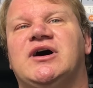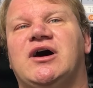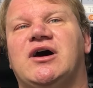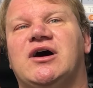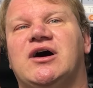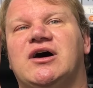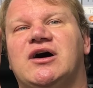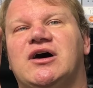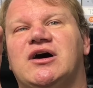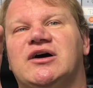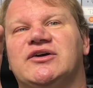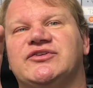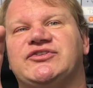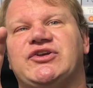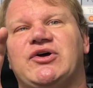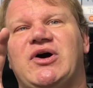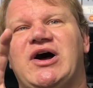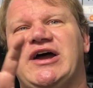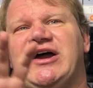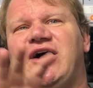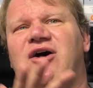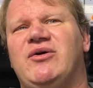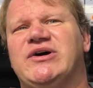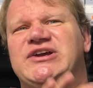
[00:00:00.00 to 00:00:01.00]
So
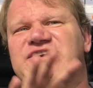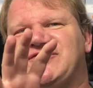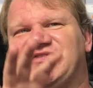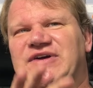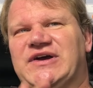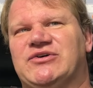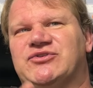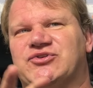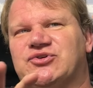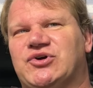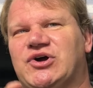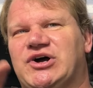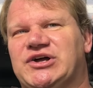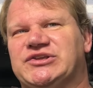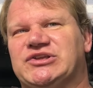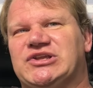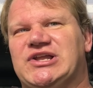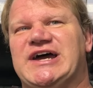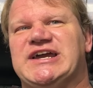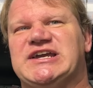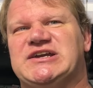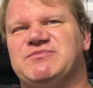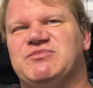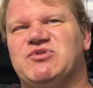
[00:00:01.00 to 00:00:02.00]
I always found her
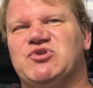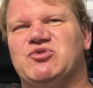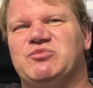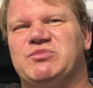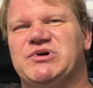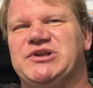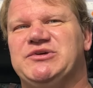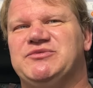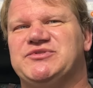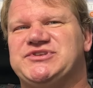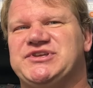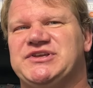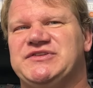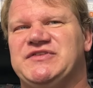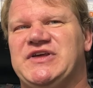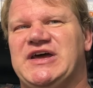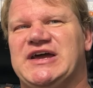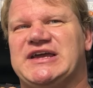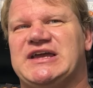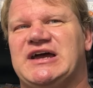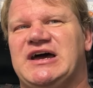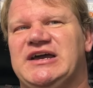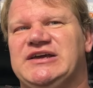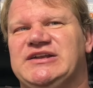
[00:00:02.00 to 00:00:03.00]
unlikable, but it was in
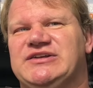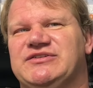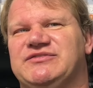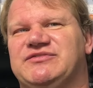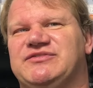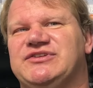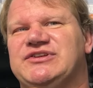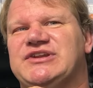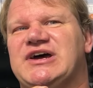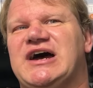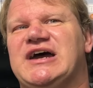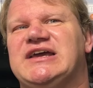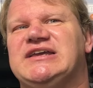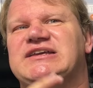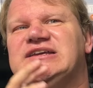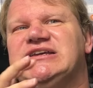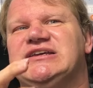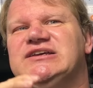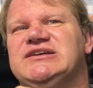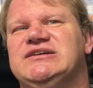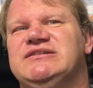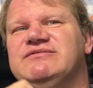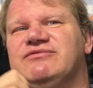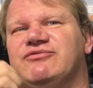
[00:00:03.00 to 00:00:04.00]
that kind of
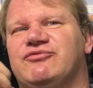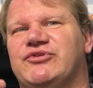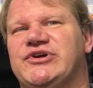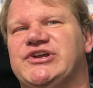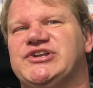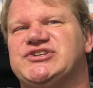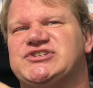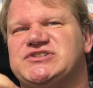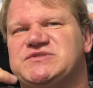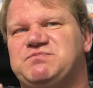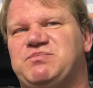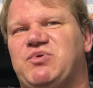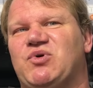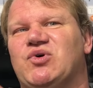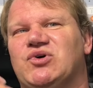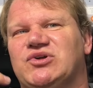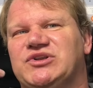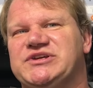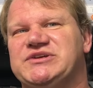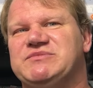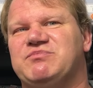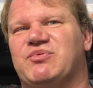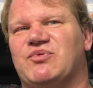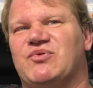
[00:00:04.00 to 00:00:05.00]
naive, rich,
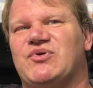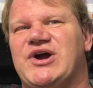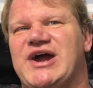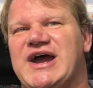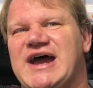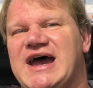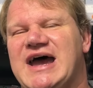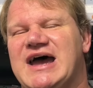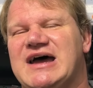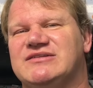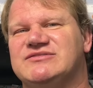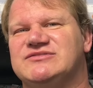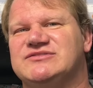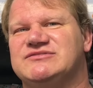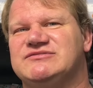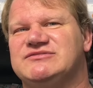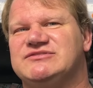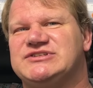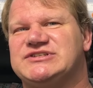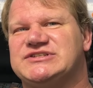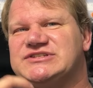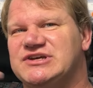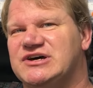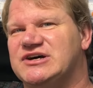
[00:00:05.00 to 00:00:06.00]
spoily brat,
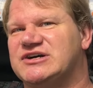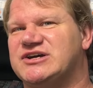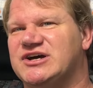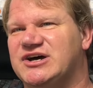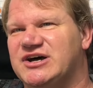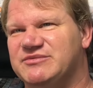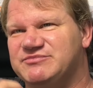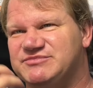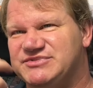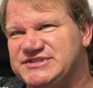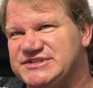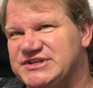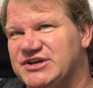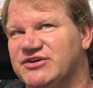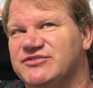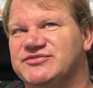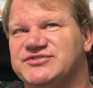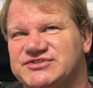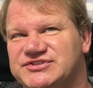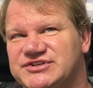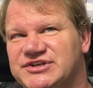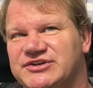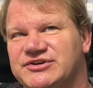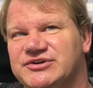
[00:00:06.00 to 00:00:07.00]
stuck up,
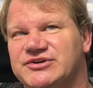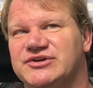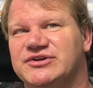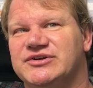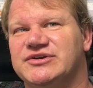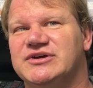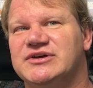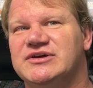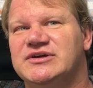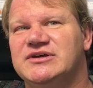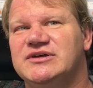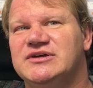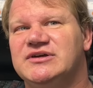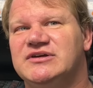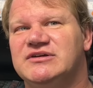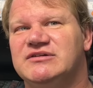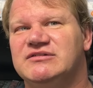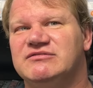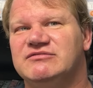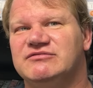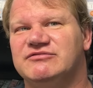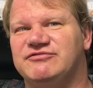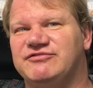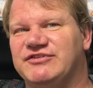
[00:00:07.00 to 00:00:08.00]
self-centered,
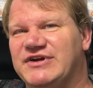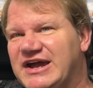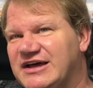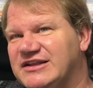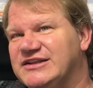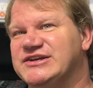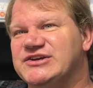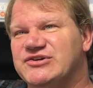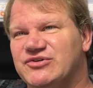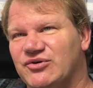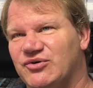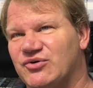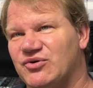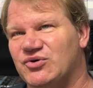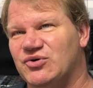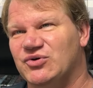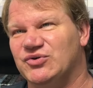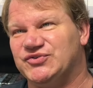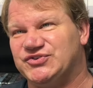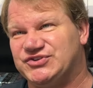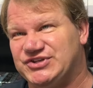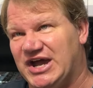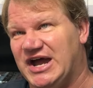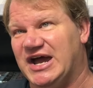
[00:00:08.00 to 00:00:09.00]
valley
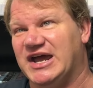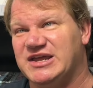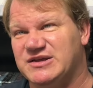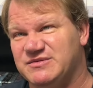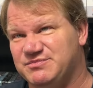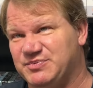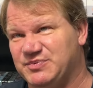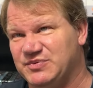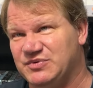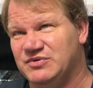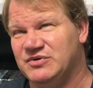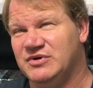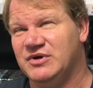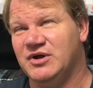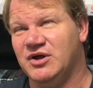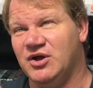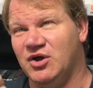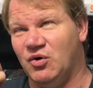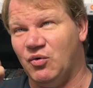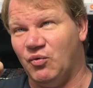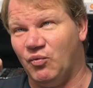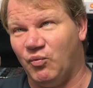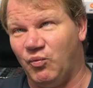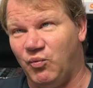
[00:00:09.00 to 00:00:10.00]
girl type
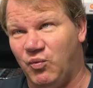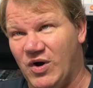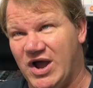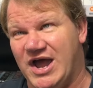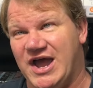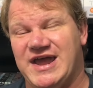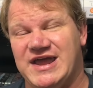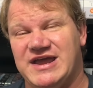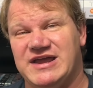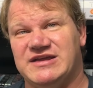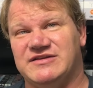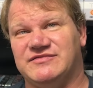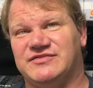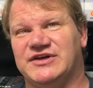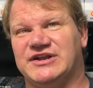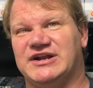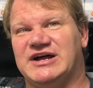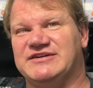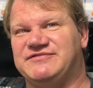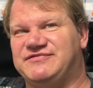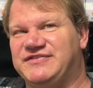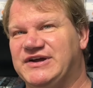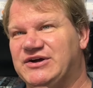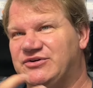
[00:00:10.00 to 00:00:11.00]
way that
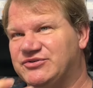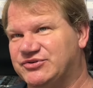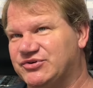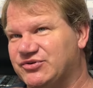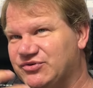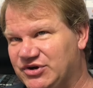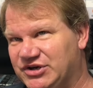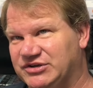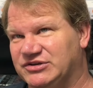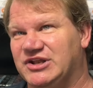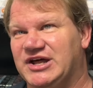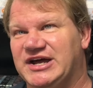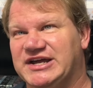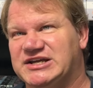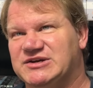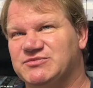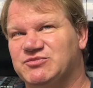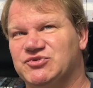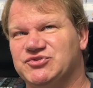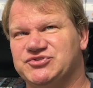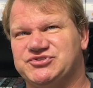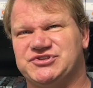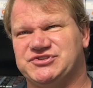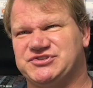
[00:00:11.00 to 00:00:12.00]
I found her
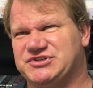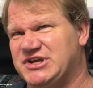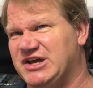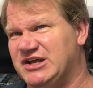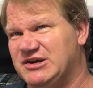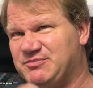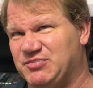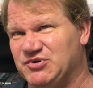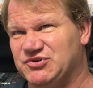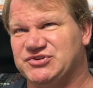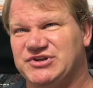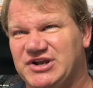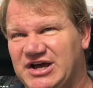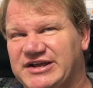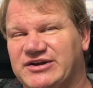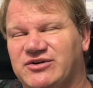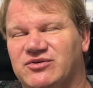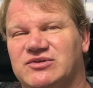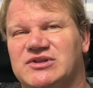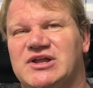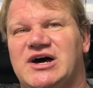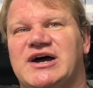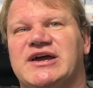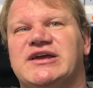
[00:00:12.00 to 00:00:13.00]
unlikable. It's just the kind of person I
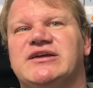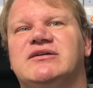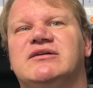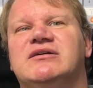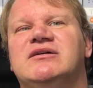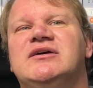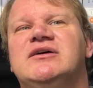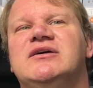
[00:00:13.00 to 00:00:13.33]
don't like.